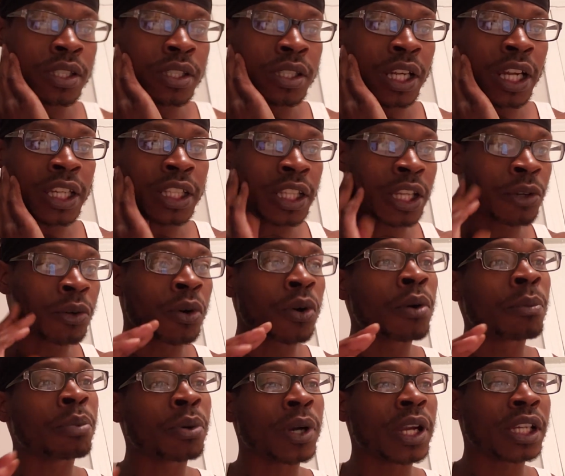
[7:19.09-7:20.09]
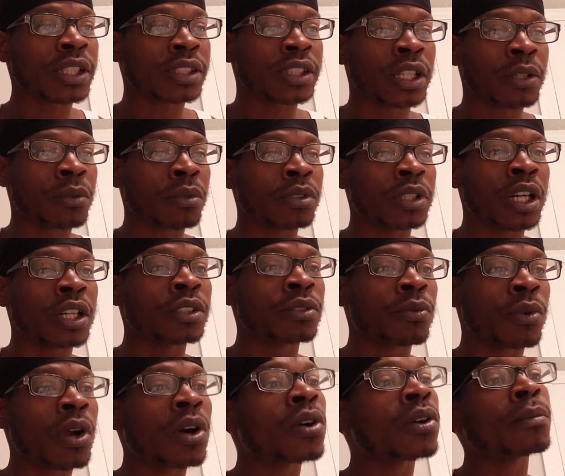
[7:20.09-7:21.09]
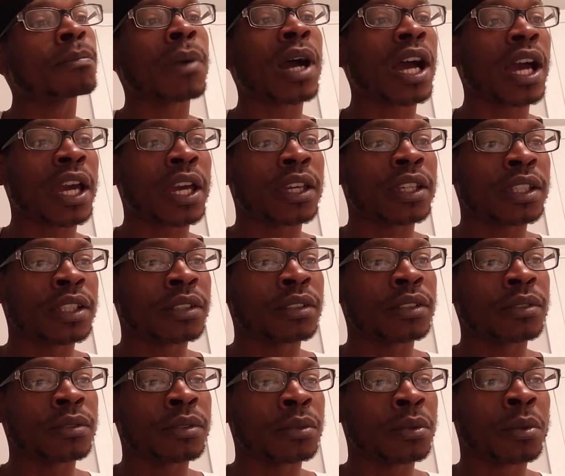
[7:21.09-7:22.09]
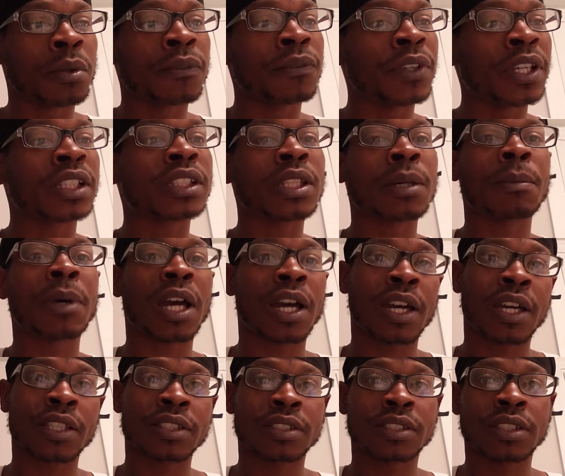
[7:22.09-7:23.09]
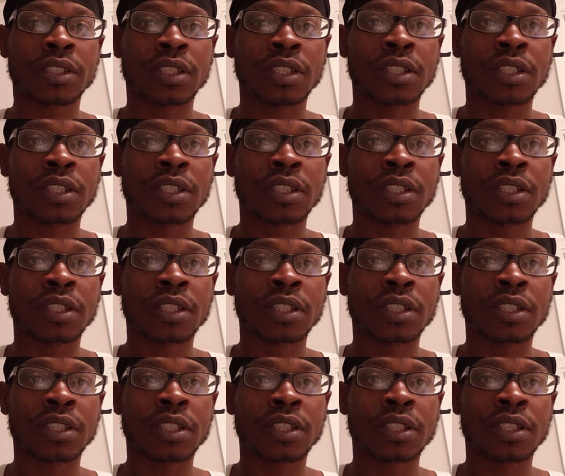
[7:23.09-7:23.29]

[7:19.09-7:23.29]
Like they were oppressed, they were done wrong by, were victimized,